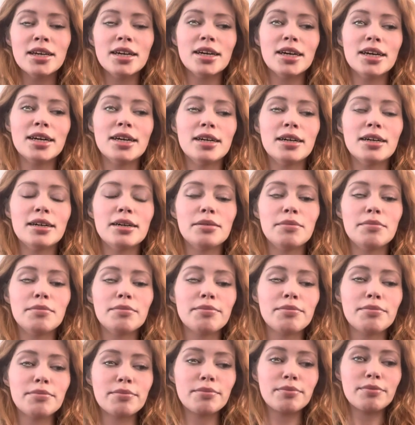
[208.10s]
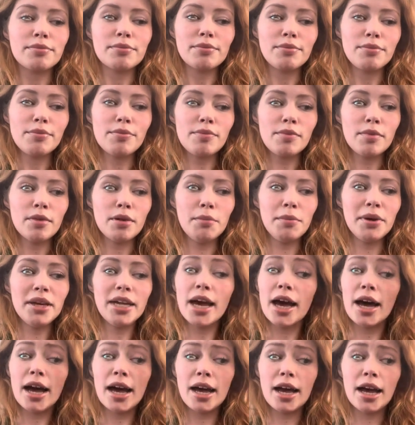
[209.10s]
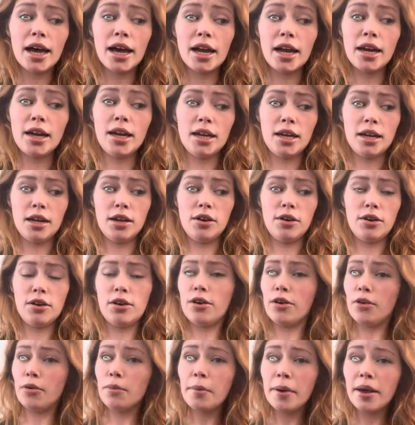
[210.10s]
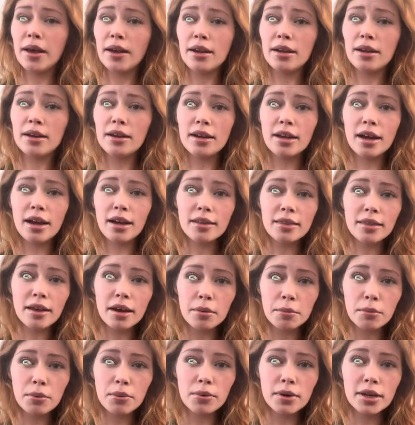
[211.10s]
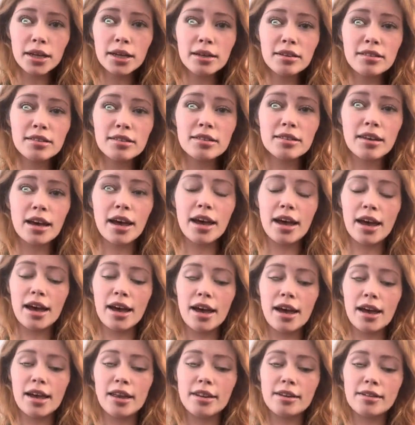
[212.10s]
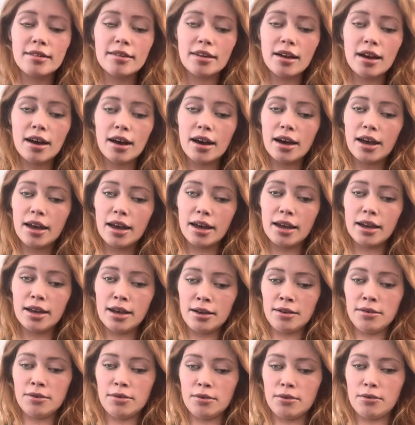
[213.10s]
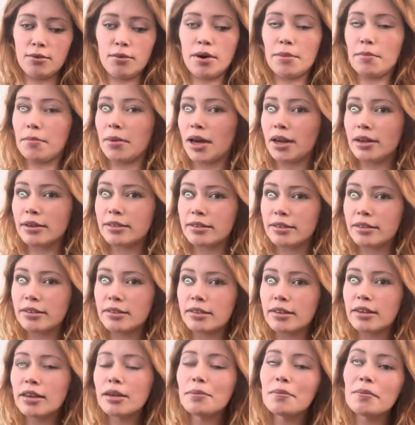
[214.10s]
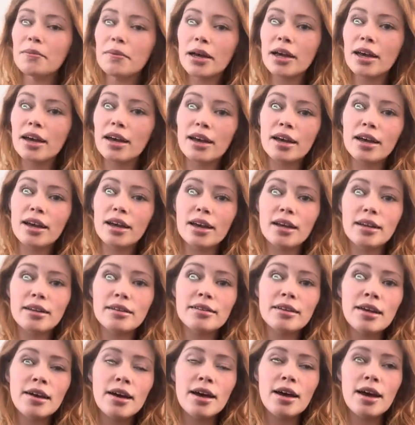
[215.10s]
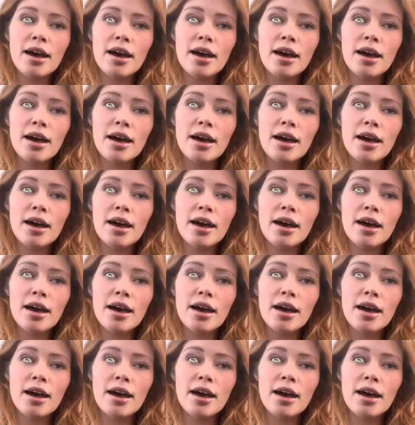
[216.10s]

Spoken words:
But yeah, I had no pain at that point, and I went back to sleep, and